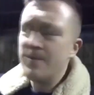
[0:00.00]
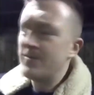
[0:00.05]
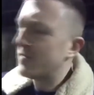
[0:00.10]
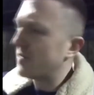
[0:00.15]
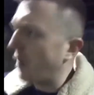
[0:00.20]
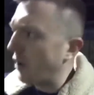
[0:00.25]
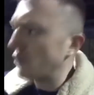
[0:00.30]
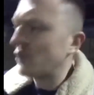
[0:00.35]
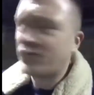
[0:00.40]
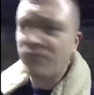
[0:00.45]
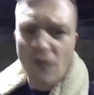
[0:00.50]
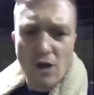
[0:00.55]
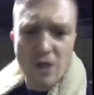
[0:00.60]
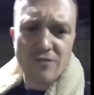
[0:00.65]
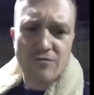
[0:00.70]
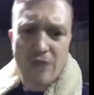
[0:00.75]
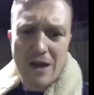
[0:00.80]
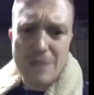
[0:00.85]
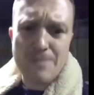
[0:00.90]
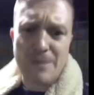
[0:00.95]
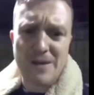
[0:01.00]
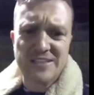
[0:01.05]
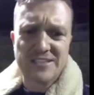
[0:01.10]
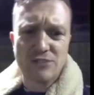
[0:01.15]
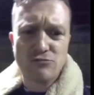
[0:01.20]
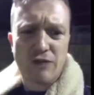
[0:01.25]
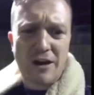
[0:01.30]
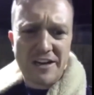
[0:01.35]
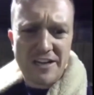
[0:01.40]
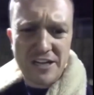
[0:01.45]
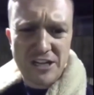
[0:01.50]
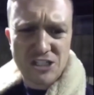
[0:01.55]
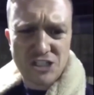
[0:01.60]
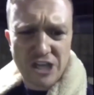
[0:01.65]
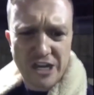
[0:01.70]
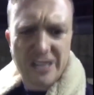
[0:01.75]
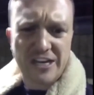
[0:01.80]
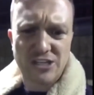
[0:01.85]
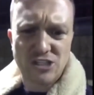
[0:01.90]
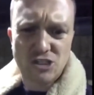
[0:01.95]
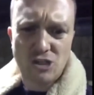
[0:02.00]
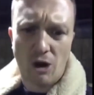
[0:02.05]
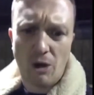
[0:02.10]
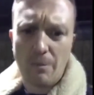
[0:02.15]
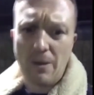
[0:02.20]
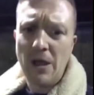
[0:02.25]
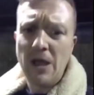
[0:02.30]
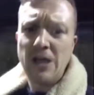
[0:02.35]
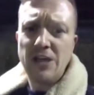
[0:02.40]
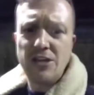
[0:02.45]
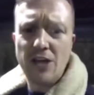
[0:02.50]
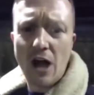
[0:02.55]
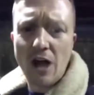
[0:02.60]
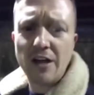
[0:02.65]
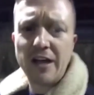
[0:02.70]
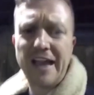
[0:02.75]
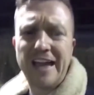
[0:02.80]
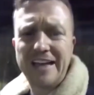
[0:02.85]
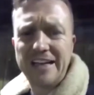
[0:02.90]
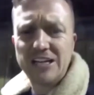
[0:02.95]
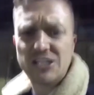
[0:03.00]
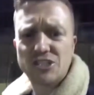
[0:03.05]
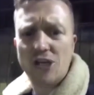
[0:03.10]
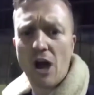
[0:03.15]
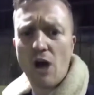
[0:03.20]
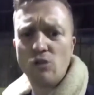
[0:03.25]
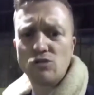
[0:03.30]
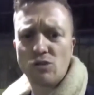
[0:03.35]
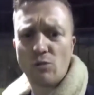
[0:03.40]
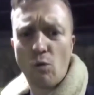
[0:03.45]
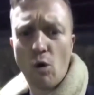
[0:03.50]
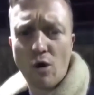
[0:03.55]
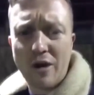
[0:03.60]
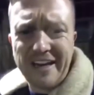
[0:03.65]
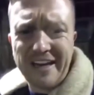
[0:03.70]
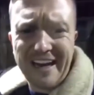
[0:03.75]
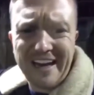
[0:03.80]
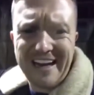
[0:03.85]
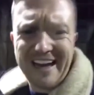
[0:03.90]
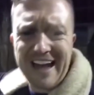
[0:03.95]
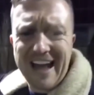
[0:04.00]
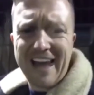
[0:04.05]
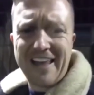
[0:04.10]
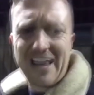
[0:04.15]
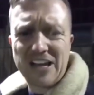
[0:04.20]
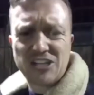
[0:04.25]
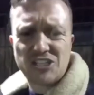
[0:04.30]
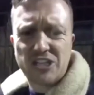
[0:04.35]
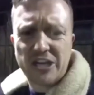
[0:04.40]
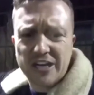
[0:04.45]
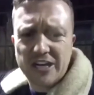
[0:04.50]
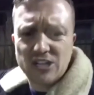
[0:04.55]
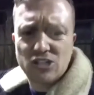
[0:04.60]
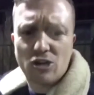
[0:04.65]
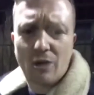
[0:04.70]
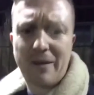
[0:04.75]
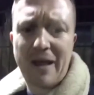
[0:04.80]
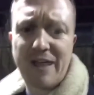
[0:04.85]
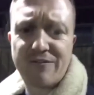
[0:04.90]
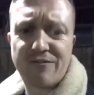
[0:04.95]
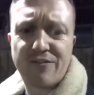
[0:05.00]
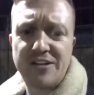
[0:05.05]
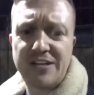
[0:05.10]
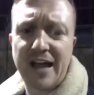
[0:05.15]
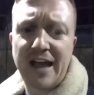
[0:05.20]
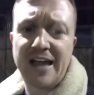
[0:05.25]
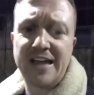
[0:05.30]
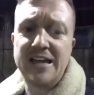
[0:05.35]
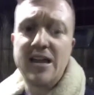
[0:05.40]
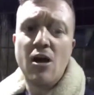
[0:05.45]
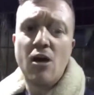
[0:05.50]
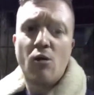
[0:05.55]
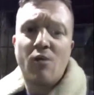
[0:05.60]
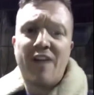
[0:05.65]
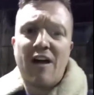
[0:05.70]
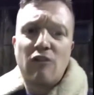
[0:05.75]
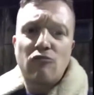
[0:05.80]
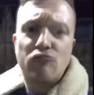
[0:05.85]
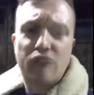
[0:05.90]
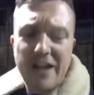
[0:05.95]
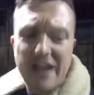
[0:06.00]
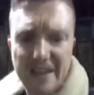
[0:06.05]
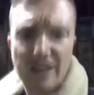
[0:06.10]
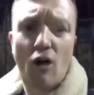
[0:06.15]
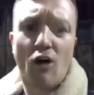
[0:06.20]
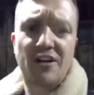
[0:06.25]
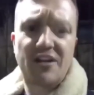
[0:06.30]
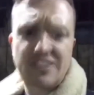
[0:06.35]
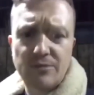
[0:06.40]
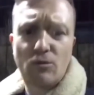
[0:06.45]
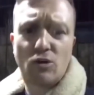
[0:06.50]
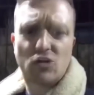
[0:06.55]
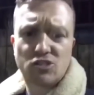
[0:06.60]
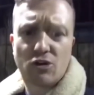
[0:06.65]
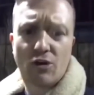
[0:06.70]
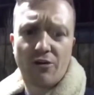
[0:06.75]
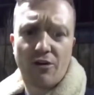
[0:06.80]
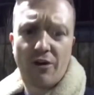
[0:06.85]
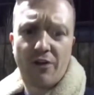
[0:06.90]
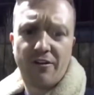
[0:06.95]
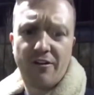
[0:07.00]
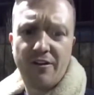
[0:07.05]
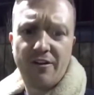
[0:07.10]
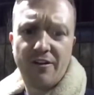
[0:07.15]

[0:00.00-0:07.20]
Those 5 rapists are running a chicken shop. Young English girls are walking in and out of that chicken shop every day without realising what's gone on.